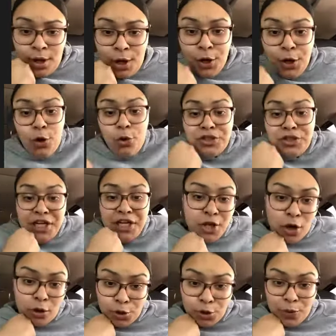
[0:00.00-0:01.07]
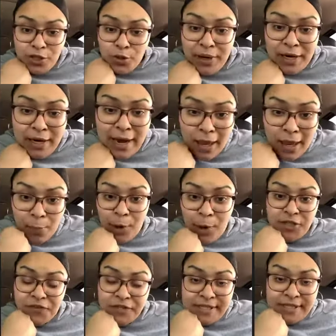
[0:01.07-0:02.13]
Gucci sold you a $20
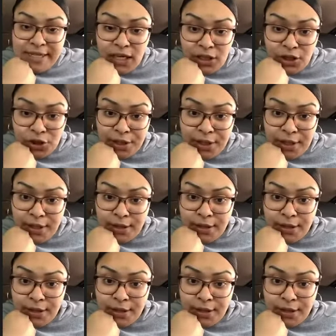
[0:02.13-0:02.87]
purse for 600.